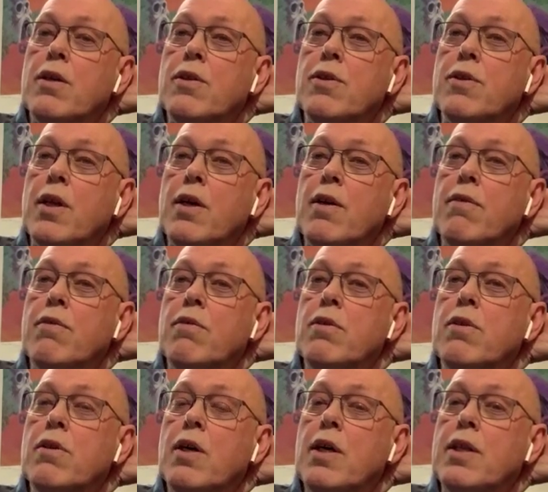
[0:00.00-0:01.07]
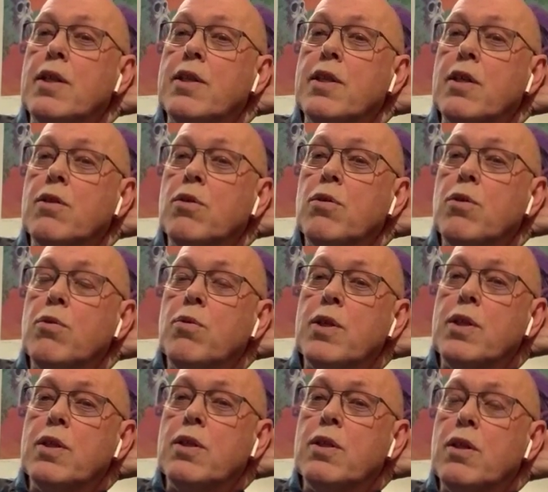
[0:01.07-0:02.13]
I don't have anything to do
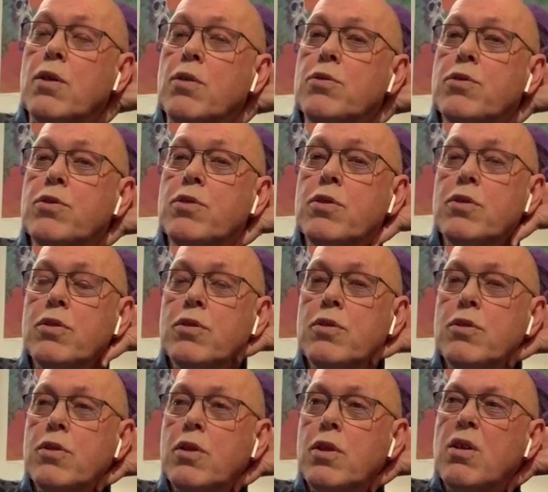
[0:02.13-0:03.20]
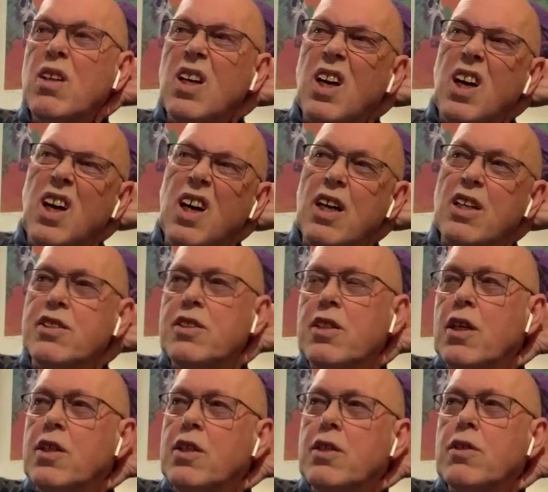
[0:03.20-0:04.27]
with those. Uh, yeah.
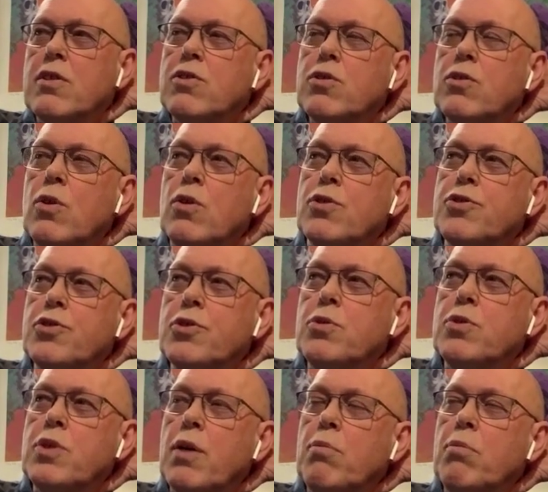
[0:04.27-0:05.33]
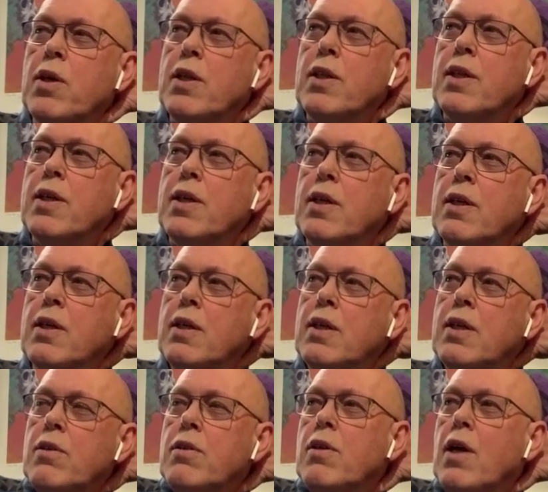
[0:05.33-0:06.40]
I I saw through them and uh,
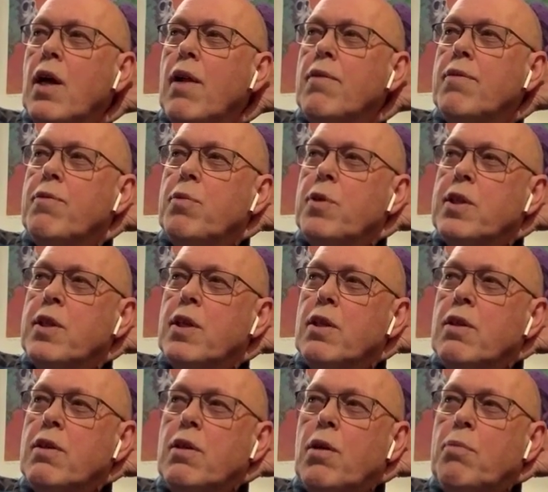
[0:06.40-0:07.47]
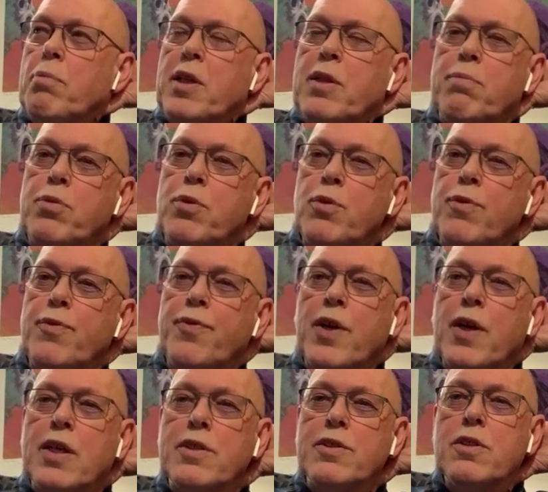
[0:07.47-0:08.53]
helped with a, a bit
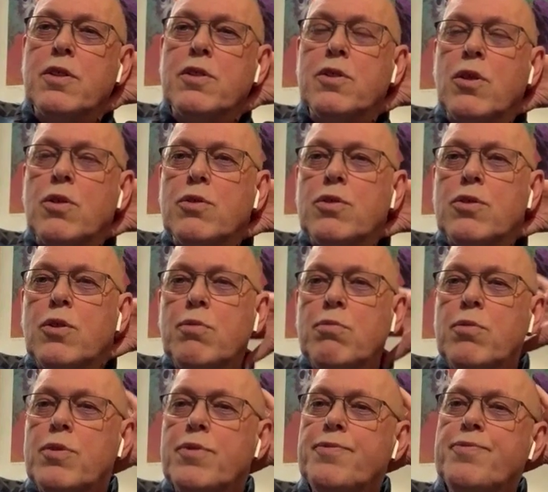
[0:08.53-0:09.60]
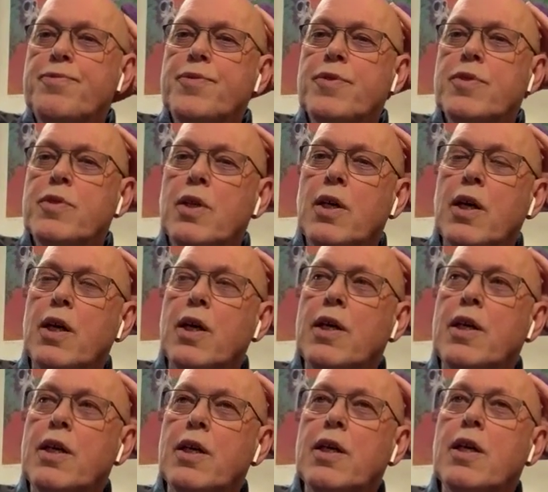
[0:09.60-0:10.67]
proofing and so some. I,
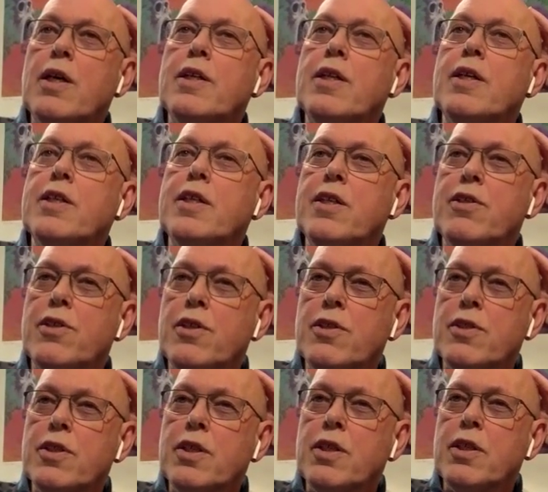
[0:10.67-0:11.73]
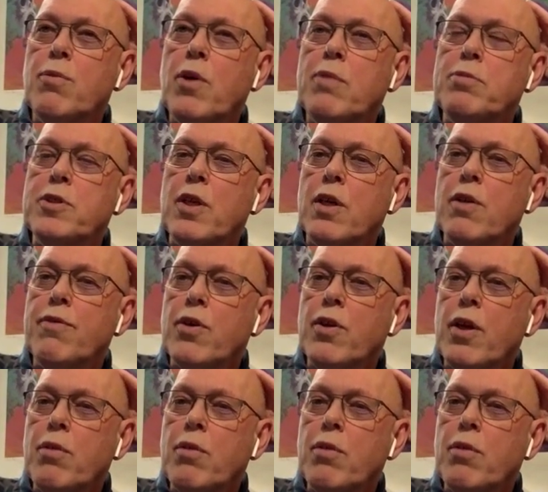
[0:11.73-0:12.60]
I, I, and I did run the website for